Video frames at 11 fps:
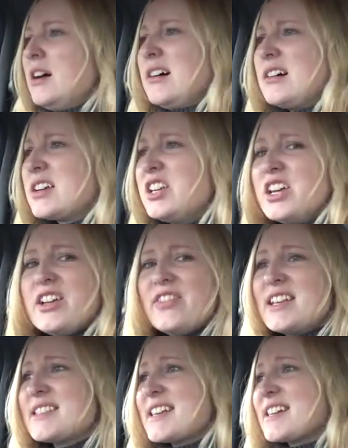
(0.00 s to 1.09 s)
Oh, you learn
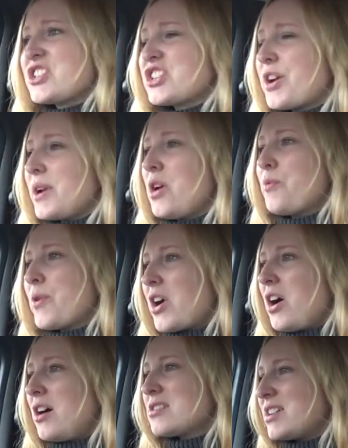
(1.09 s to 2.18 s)
these things as you go along with
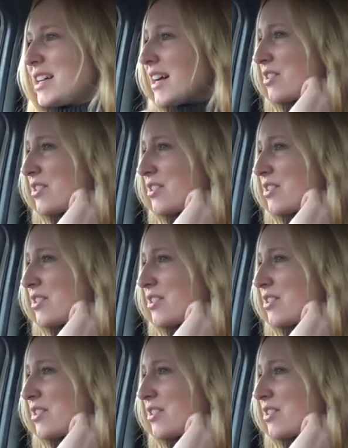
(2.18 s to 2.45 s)
cars really.